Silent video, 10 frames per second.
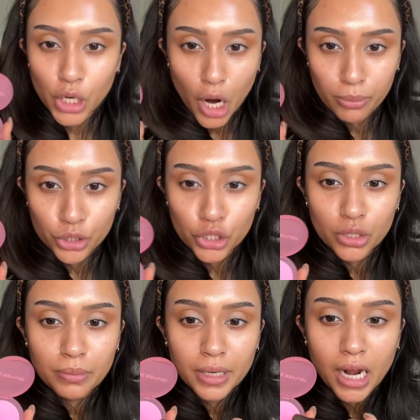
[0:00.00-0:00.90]
optional,
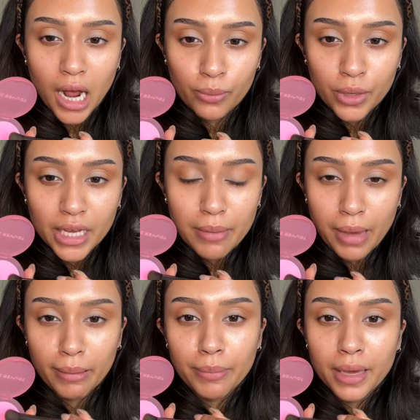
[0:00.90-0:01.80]
but I'm wearing a
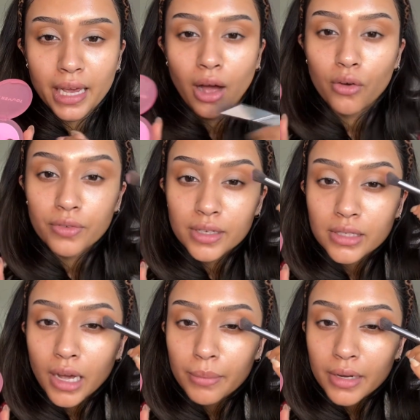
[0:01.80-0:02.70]
baby pink outfit, so
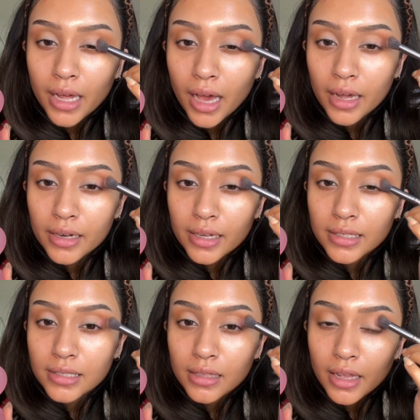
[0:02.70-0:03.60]
I'm gonna add a
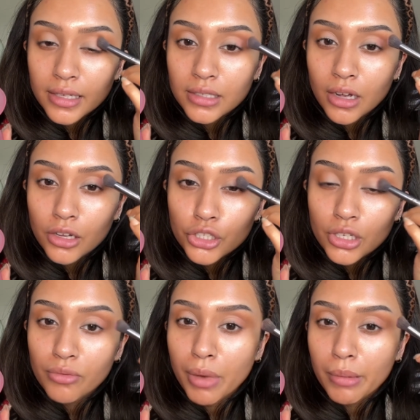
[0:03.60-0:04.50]
slight touch
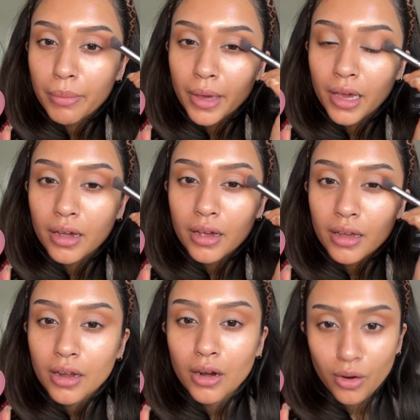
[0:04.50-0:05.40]
of baby pink
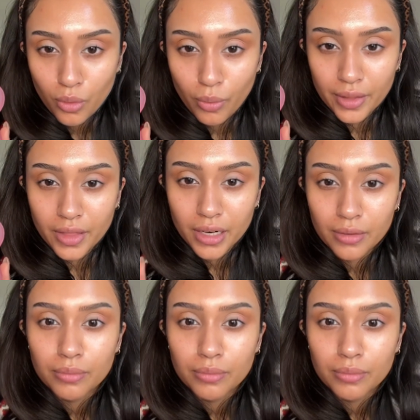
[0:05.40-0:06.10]
right there.